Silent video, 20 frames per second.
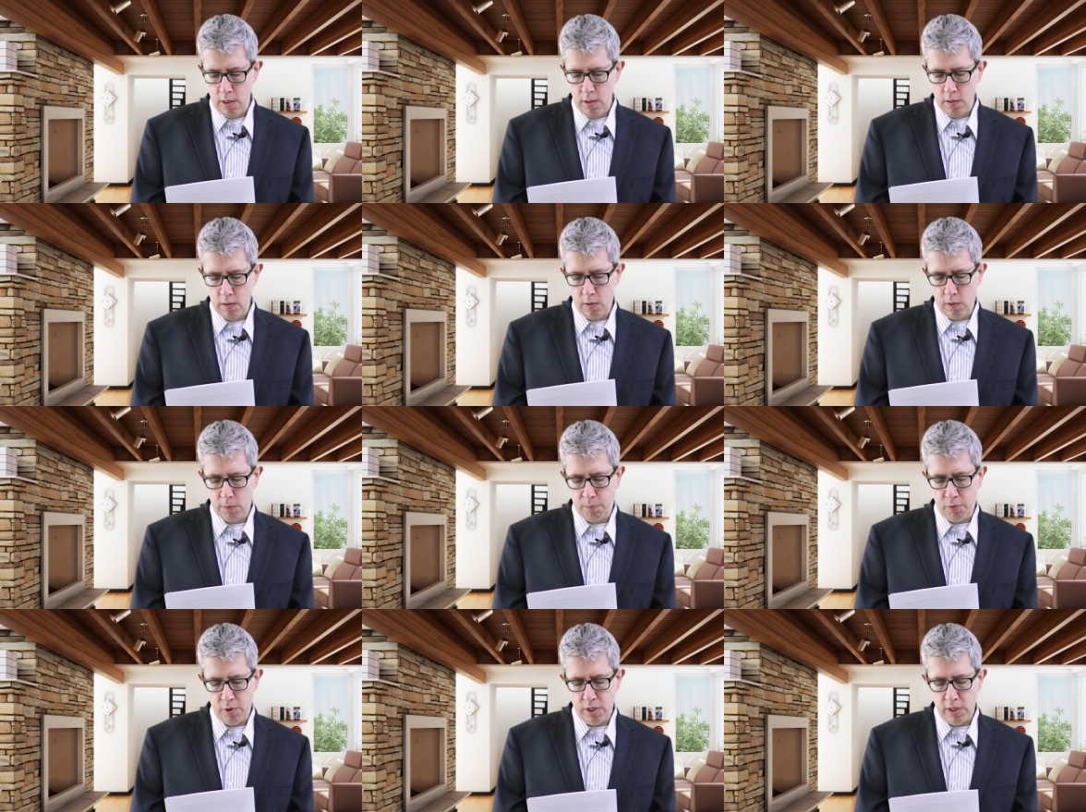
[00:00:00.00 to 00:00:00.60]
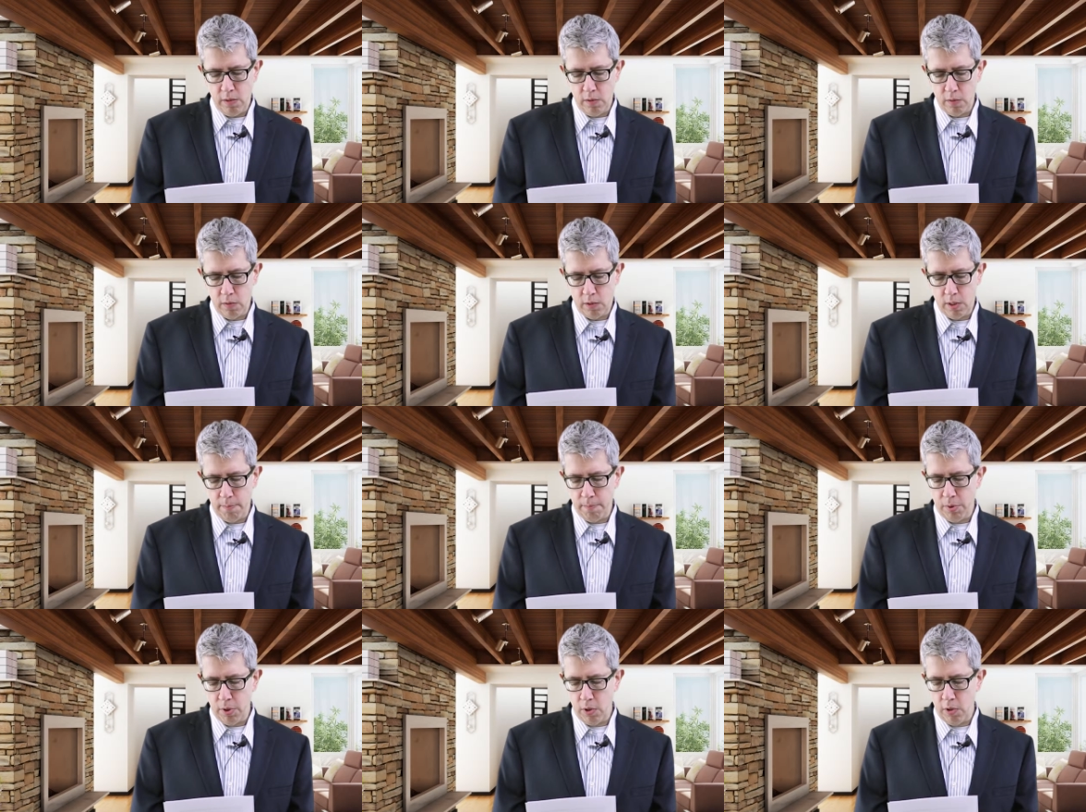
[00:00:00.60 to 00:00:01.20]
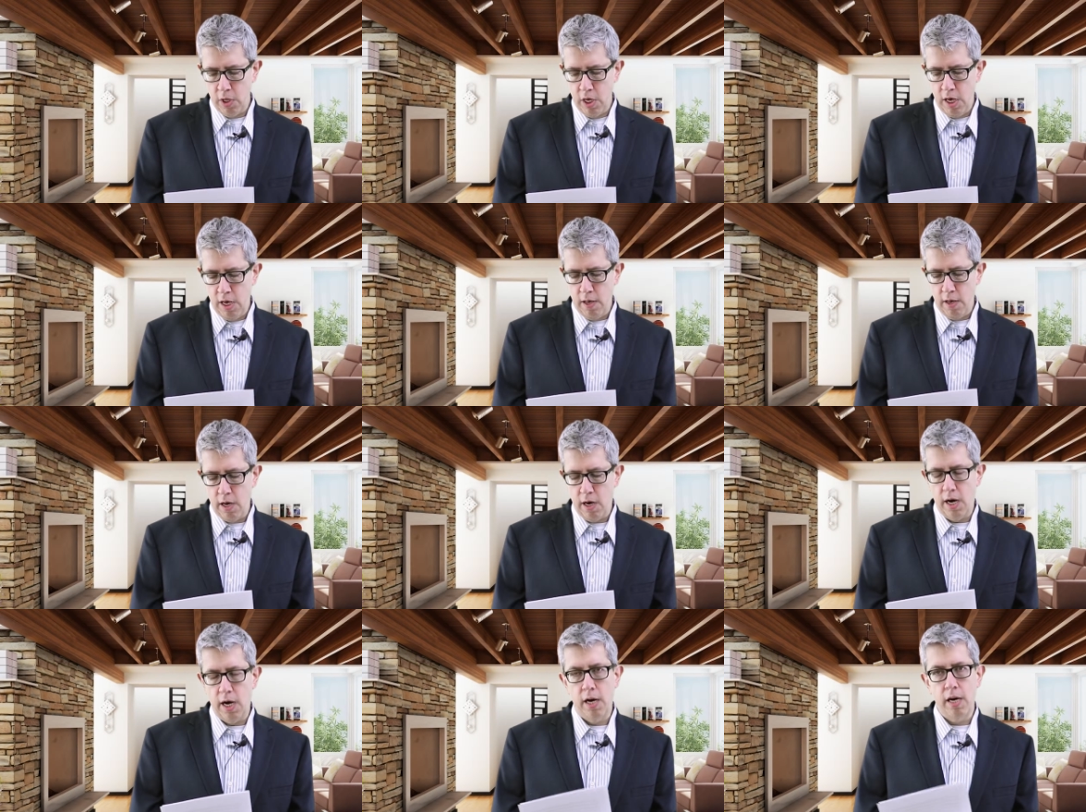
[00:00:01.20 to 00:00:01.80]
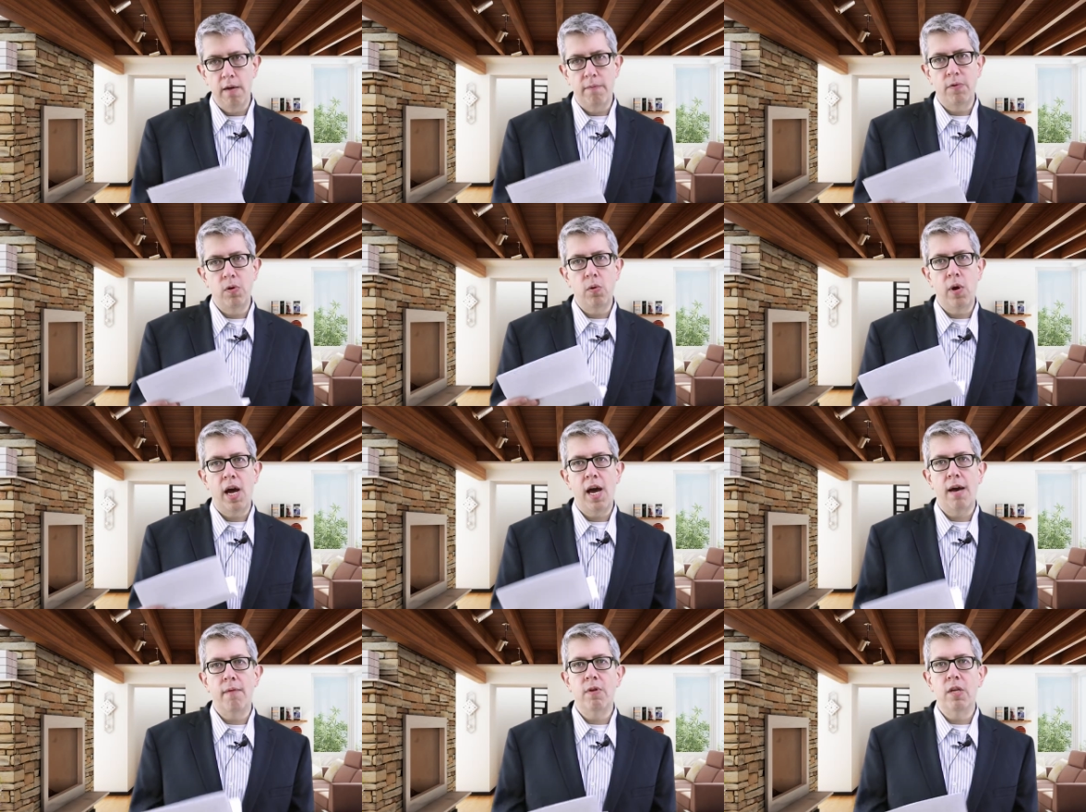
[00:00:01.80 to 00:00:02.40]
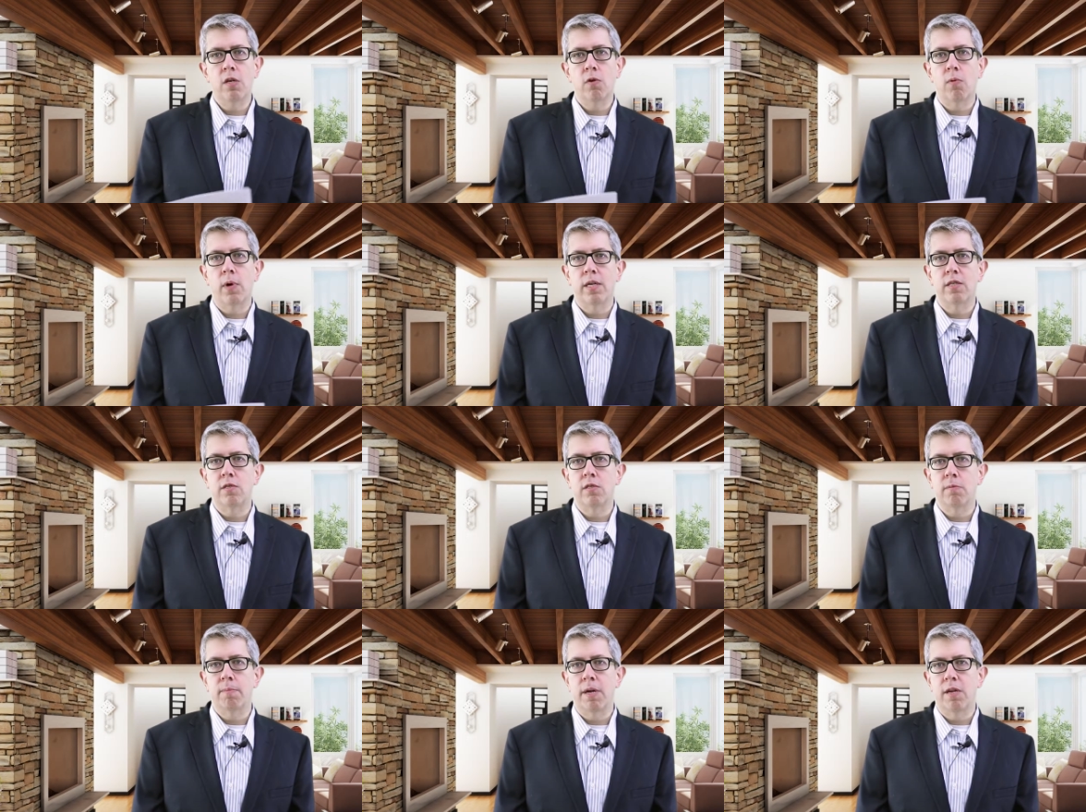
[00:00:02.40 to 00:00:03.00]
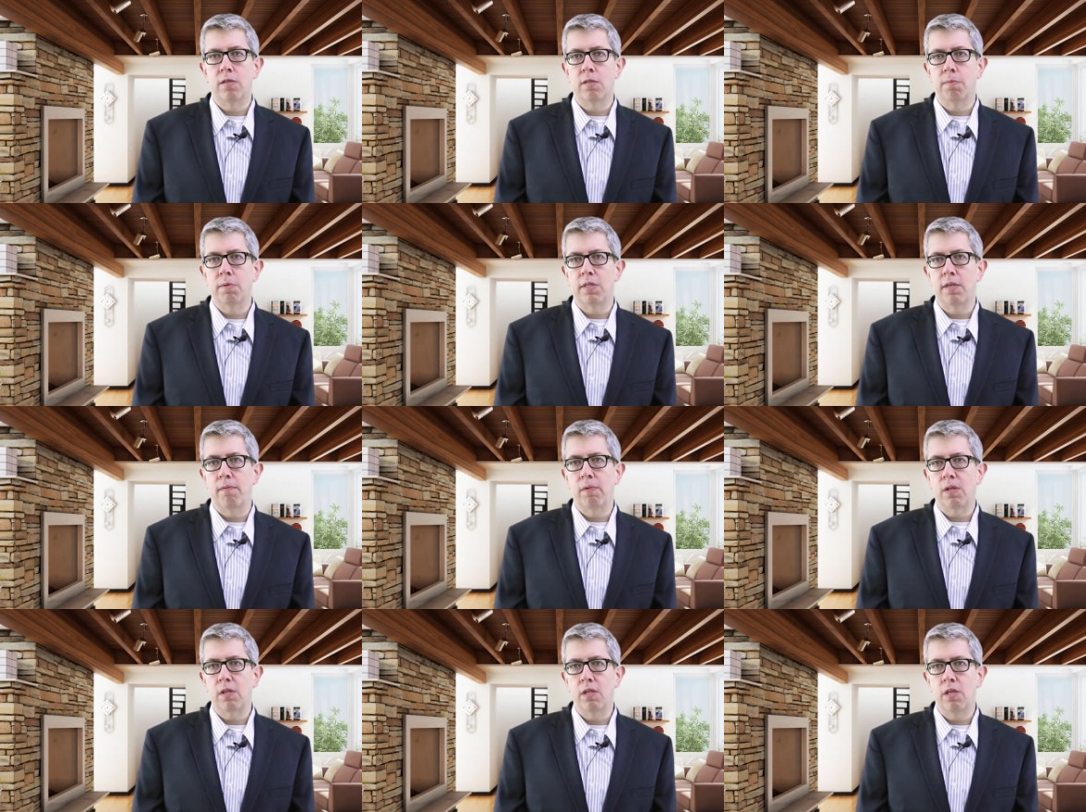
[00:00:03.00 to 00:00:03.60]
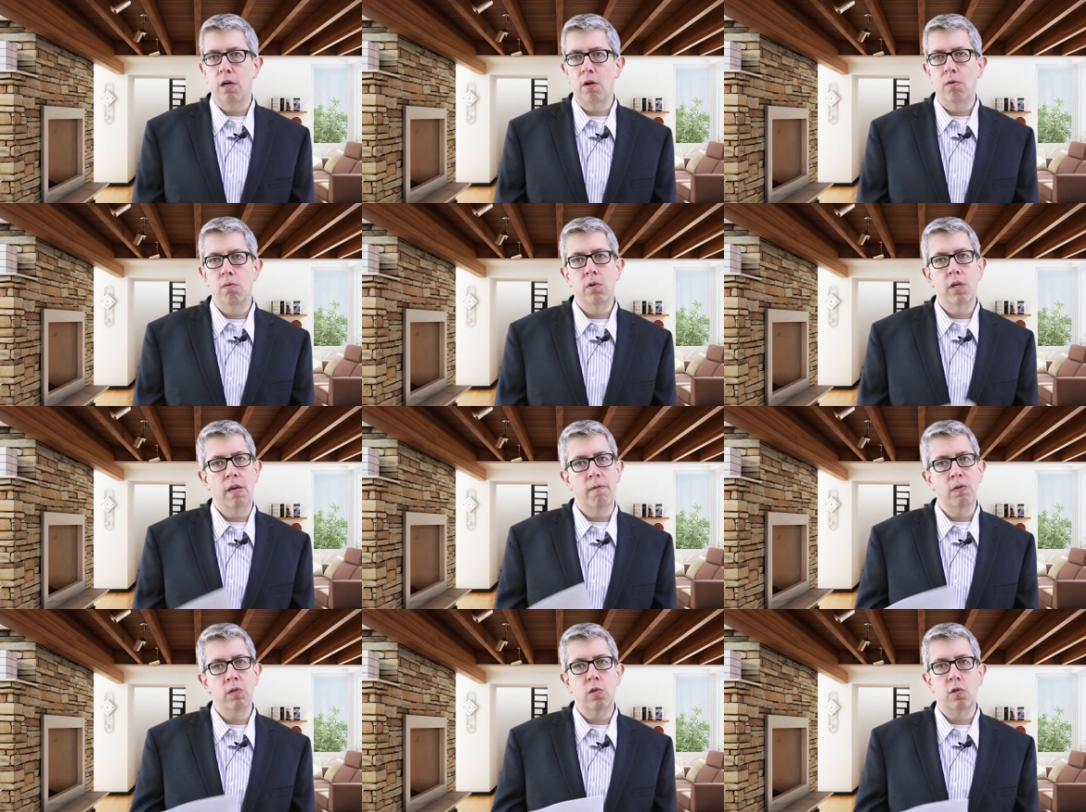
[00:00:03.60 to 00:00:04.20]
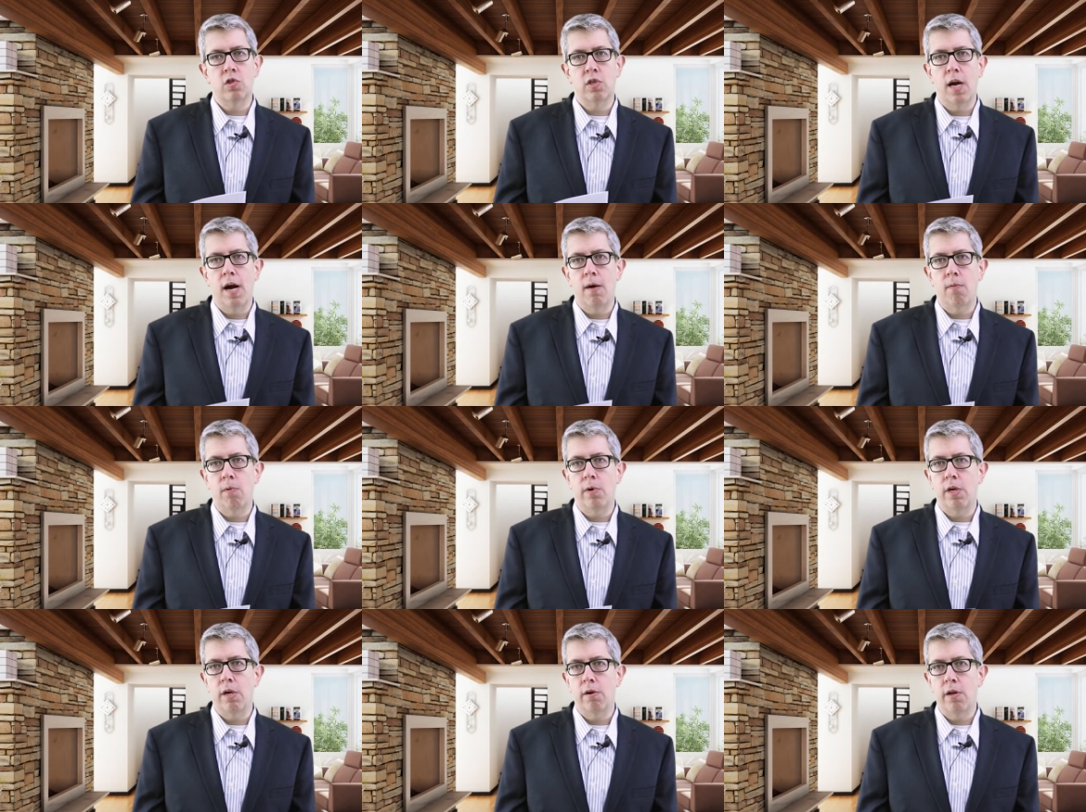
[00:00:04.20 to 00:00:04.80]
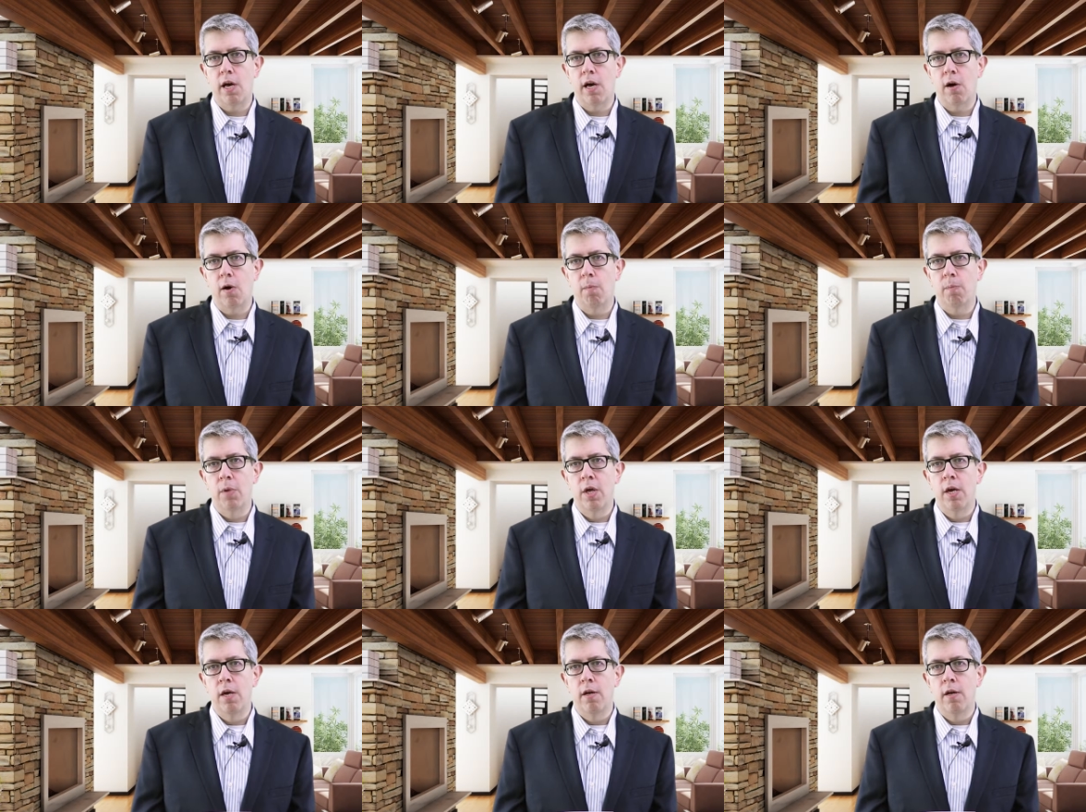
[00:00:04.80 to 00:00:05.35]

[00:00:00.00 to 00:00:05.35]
So it's pretty simple. If you have any questions about it specifically though, give us a shout, we're here to help.